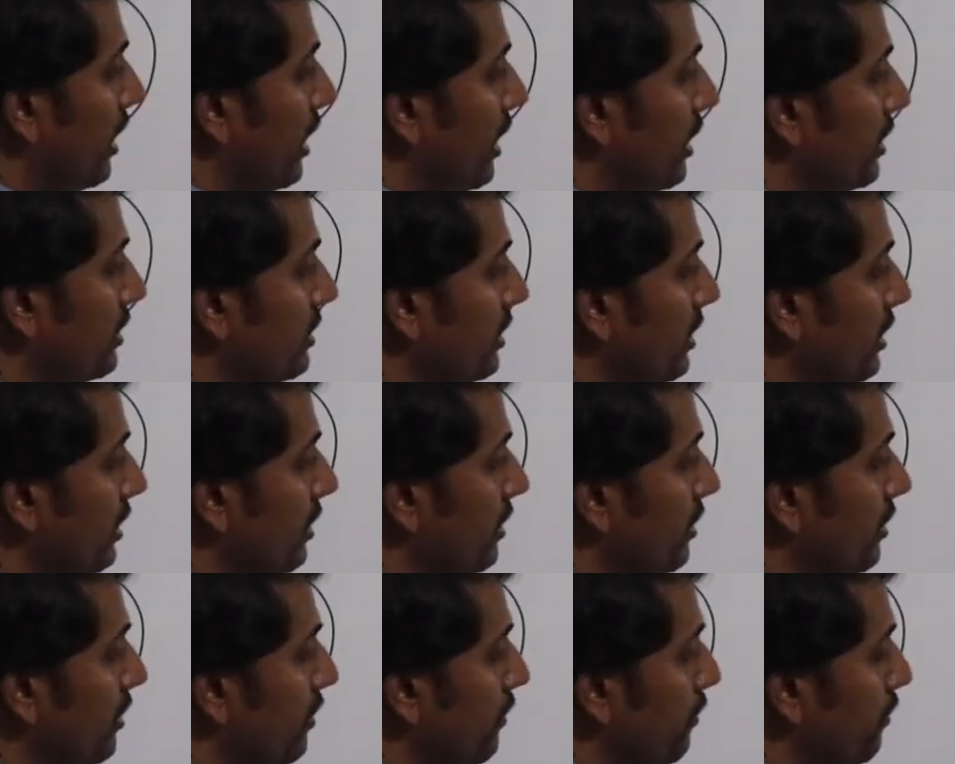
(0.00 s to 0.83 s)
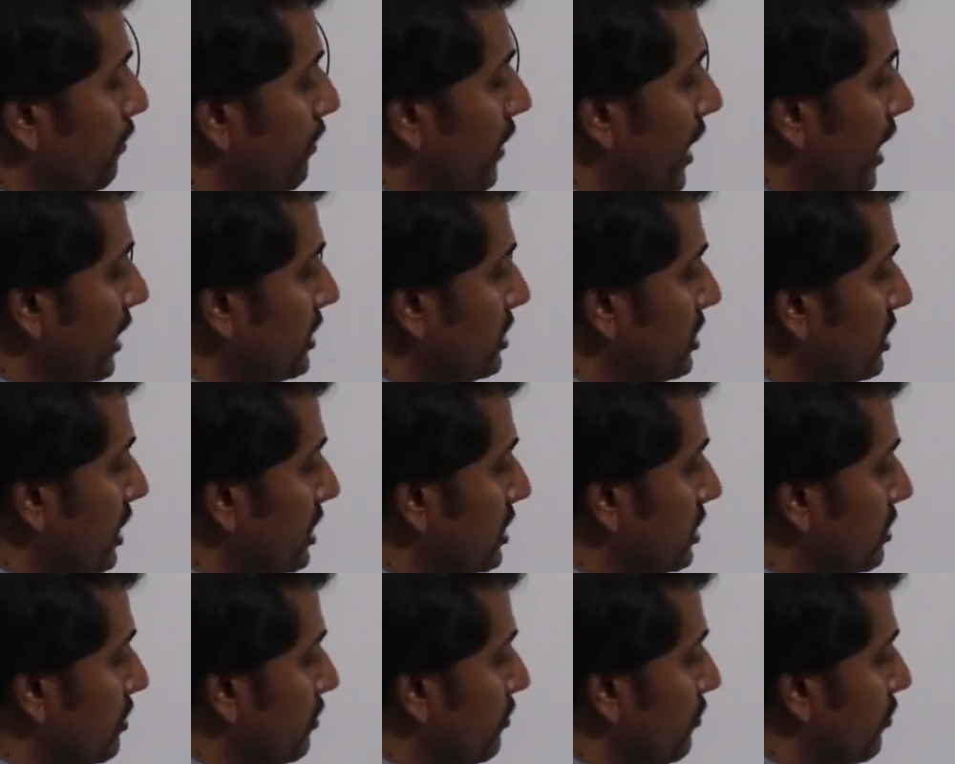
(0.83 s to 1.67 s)
are the
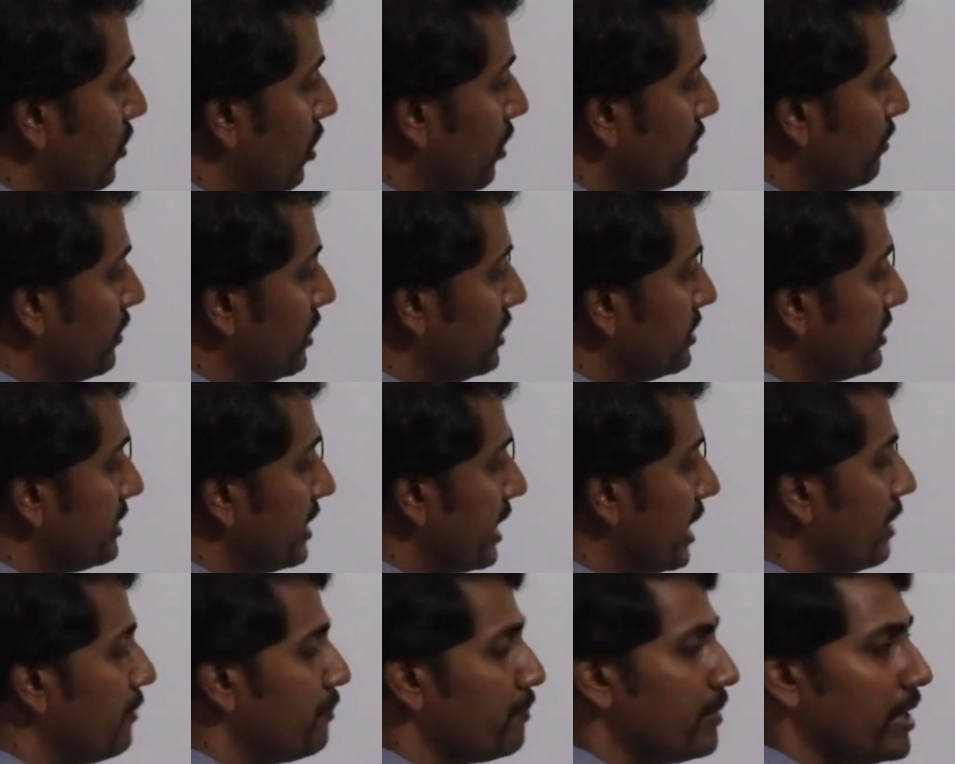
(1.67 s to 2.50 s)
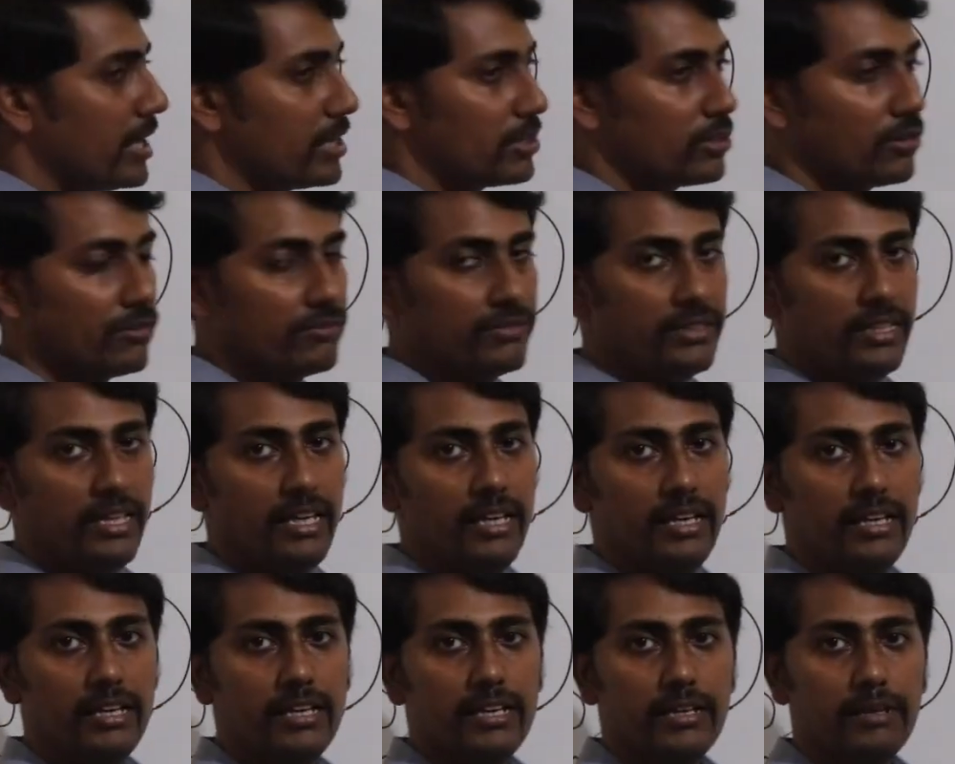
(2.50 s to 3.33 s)
branches from the second part of
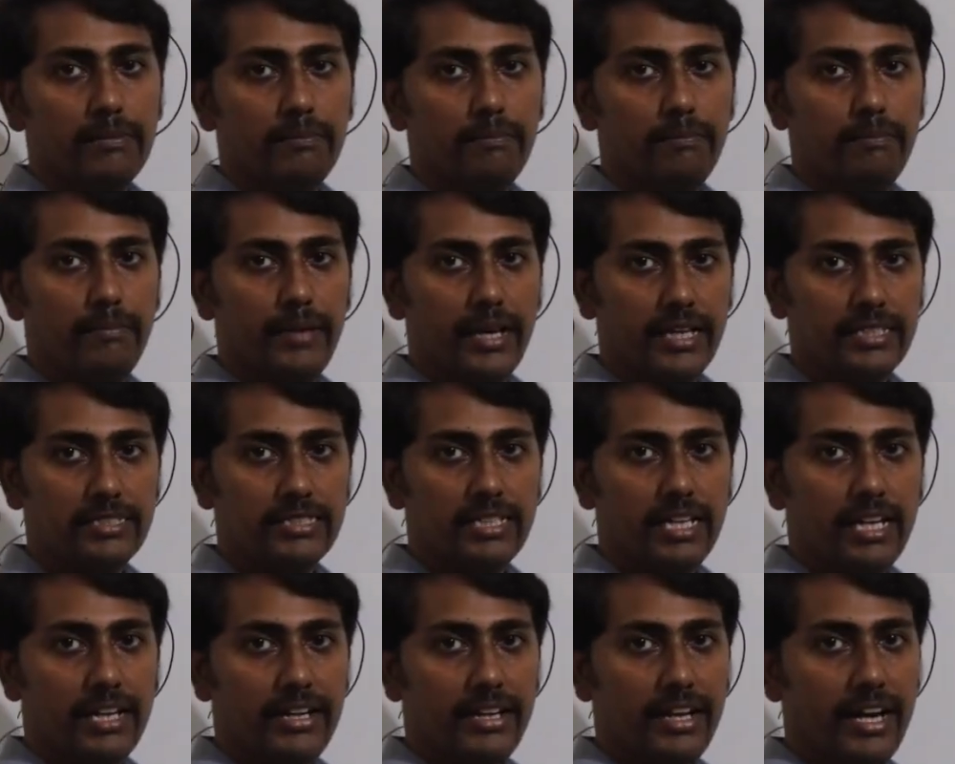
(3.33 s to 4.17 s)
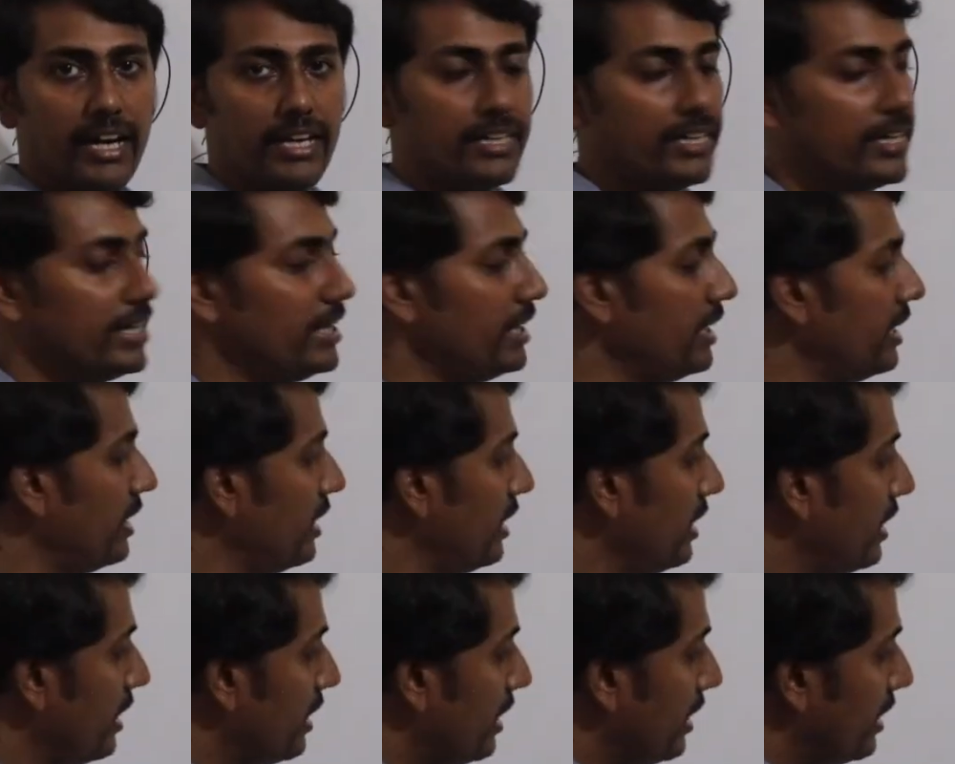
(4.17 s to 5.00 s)
the maxillary
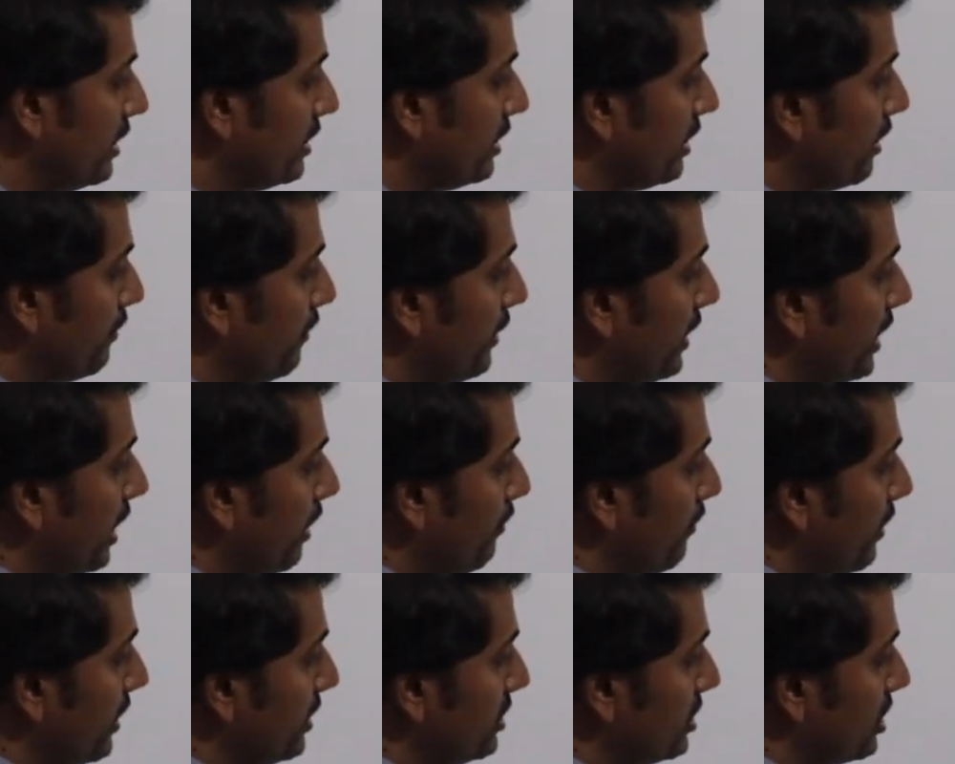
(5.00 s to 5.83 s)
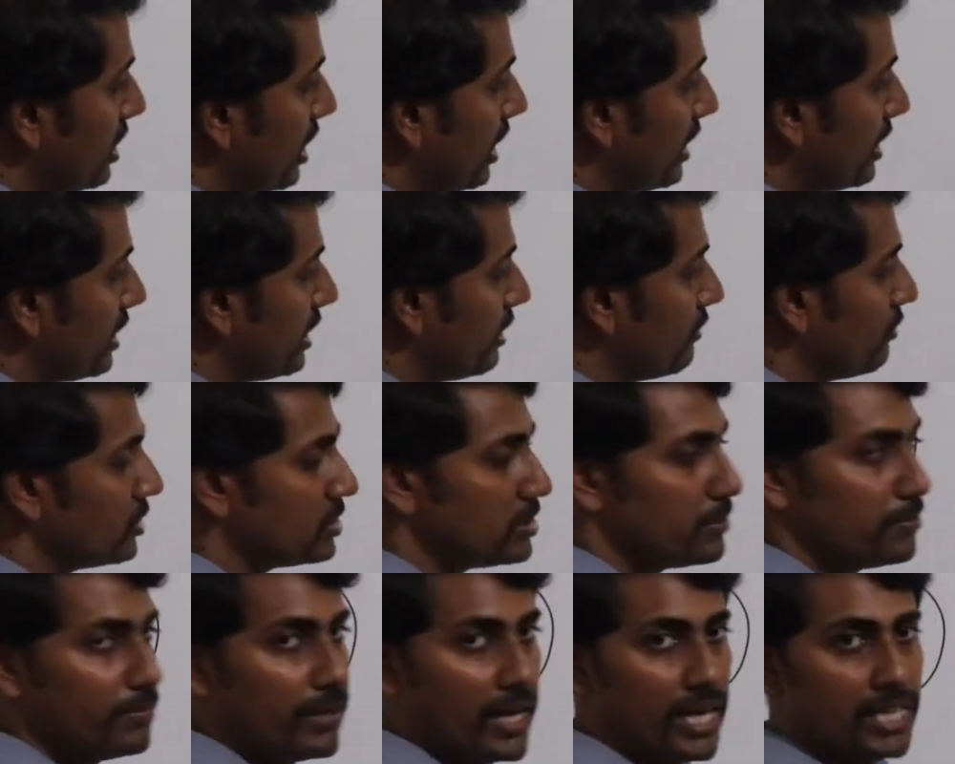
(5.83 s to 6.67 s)
artery, and the medial mandibular artery
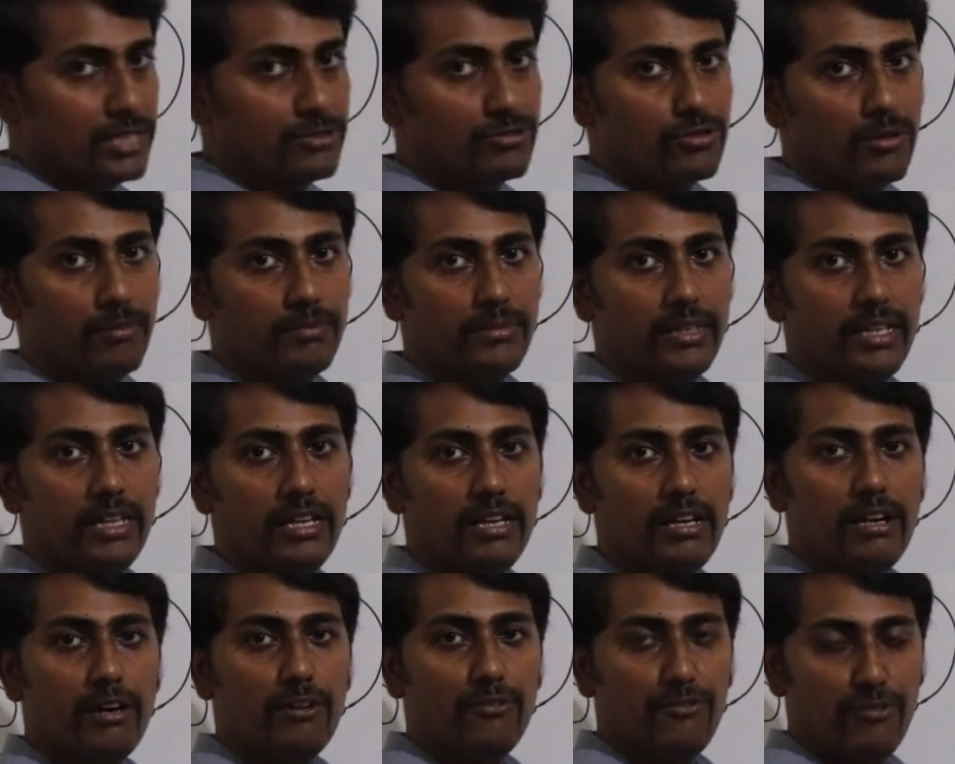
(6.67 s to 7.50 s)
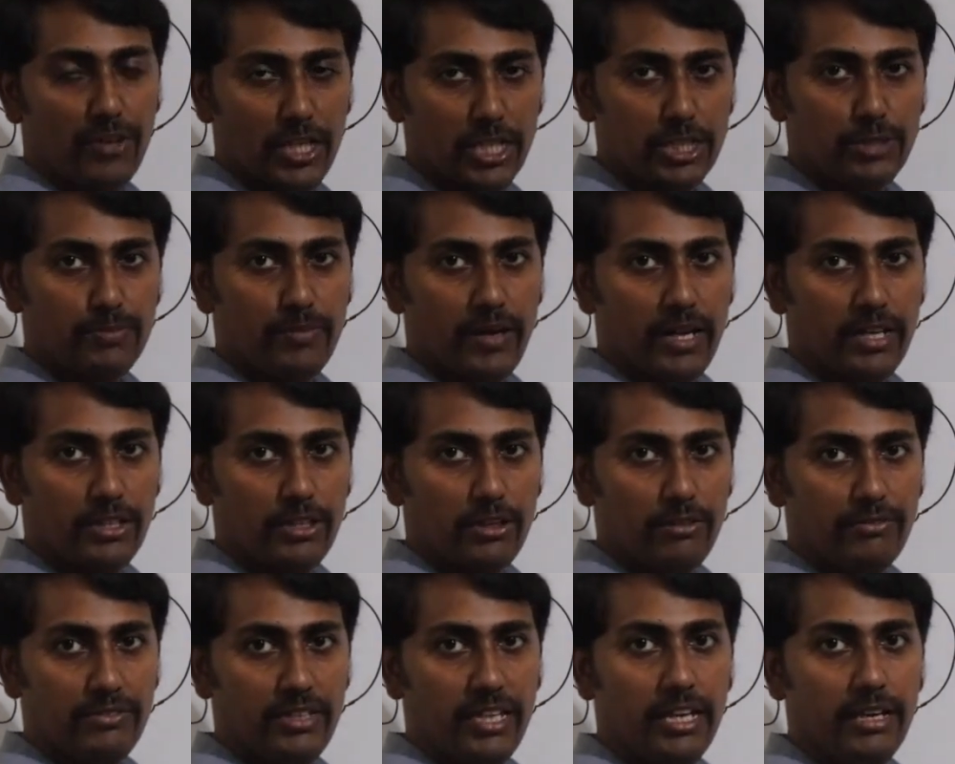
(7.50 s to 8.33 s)
was the branch from the first
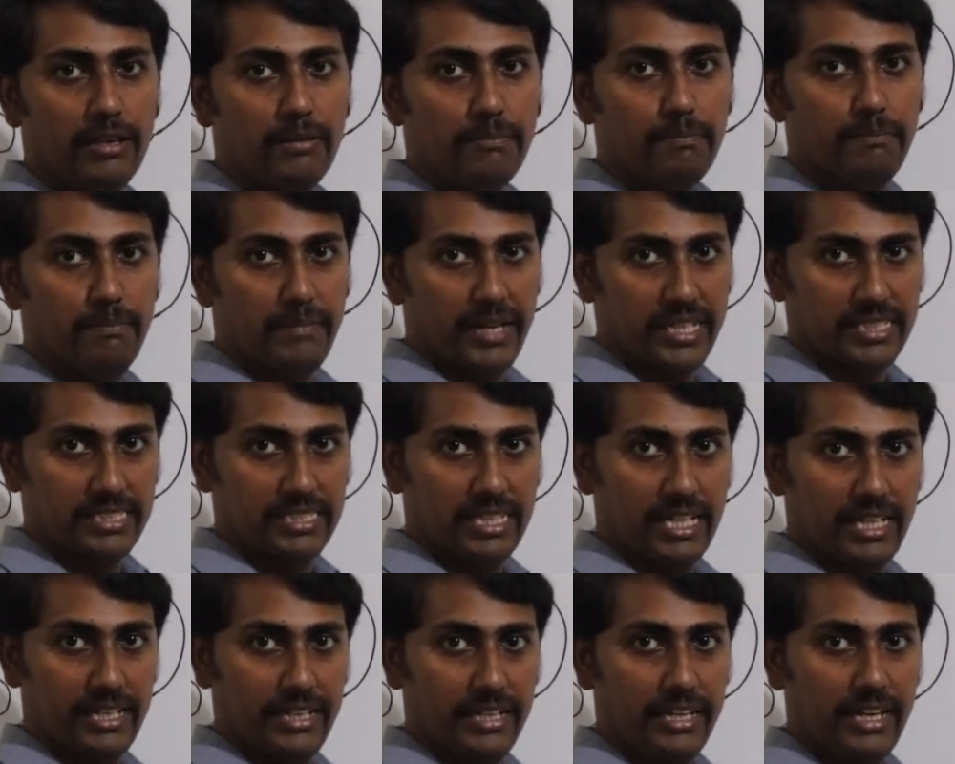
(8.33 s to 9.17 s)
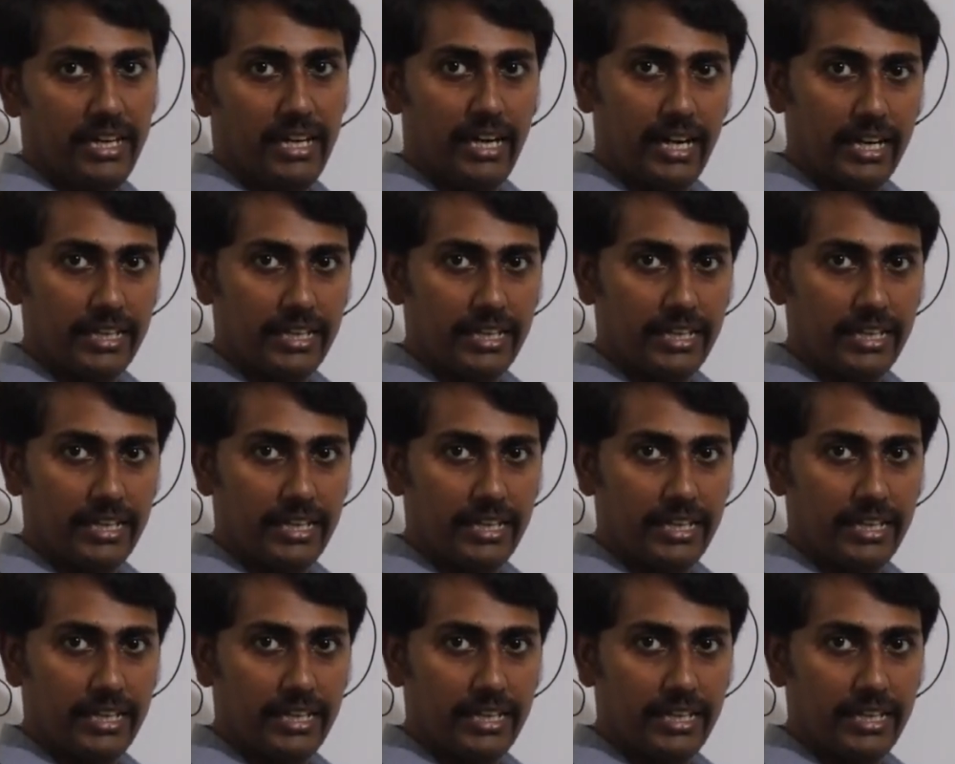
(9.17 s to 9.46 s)
part of the maxillary